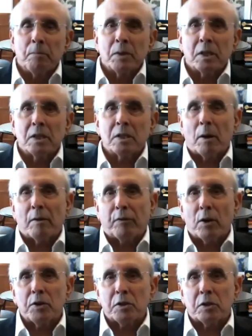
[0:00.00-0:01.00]
since my
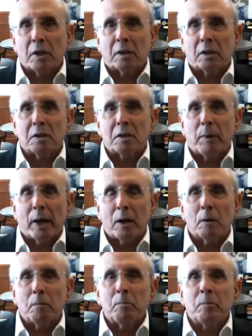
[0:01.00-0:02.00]
first stint as
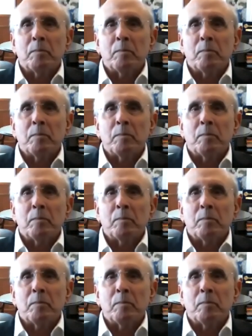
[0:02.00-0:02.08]
mayor